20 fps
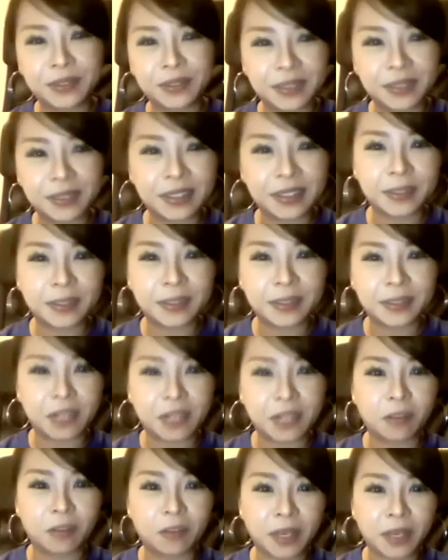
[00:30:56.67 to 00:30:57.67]
the
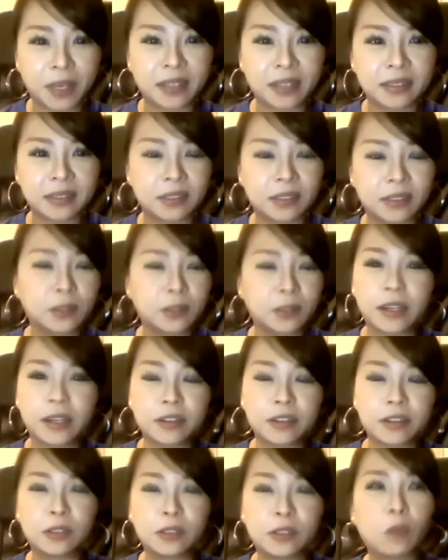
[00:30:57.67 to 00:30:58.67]
peacock mm. bass, so there
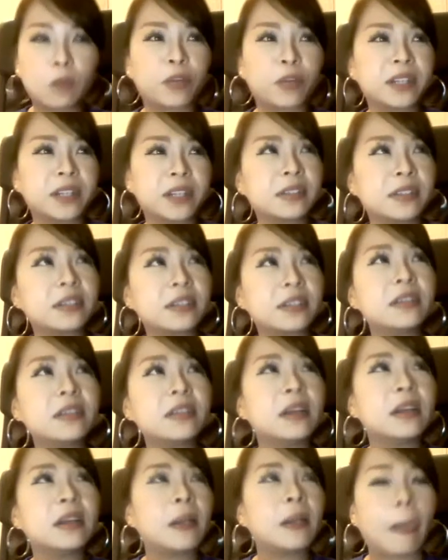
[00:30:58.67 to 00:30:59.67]
is no like
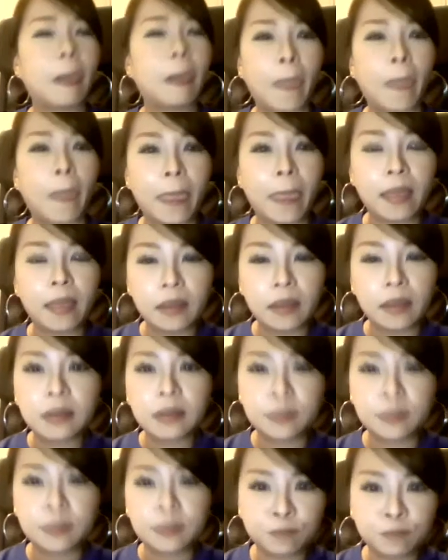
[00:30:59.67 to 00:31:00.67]
predators. In
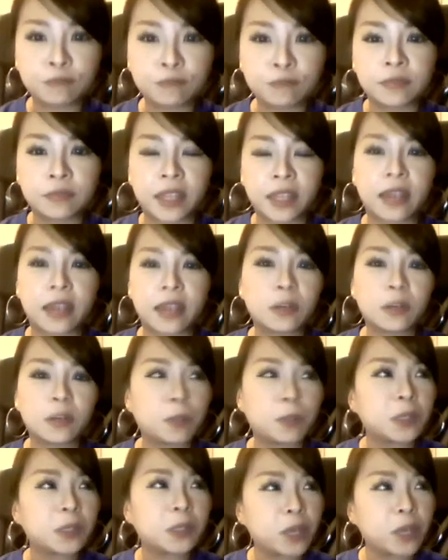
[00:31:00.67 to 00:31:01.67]
mm, and
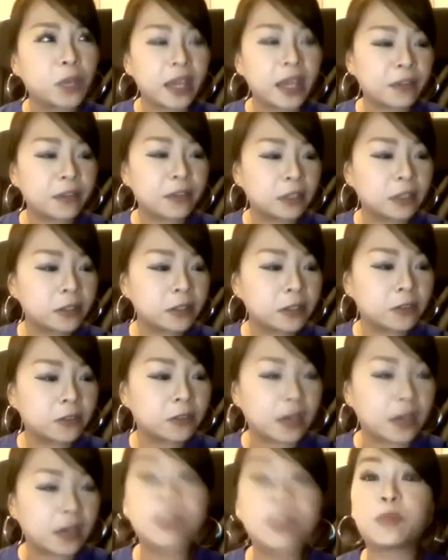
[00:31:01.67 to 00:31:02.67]
but we have a lot of
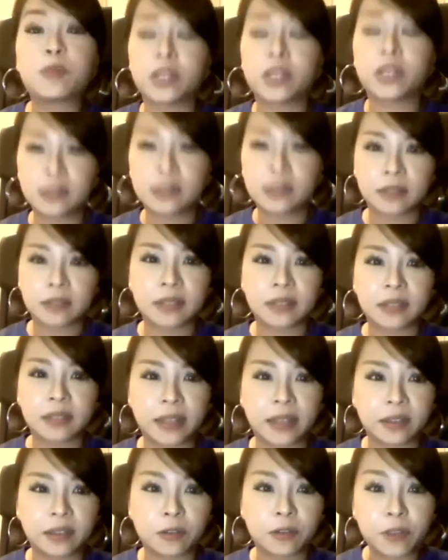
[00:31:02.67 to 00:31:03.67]
other predators like
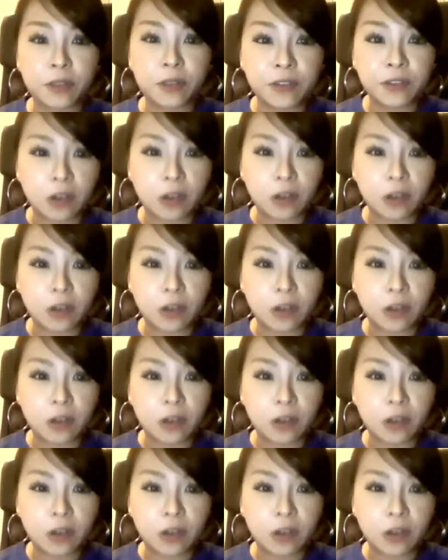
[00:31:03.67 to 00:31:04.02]
the river